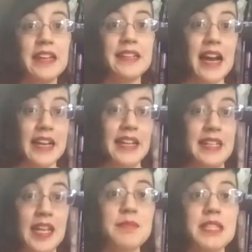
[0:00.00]
not
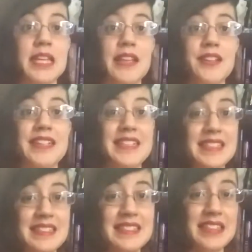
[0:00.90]
ending up together
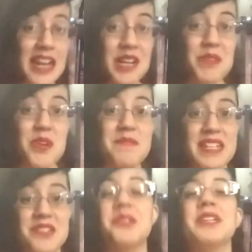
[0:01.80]
is not a
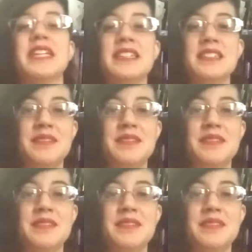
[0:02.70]
romance story.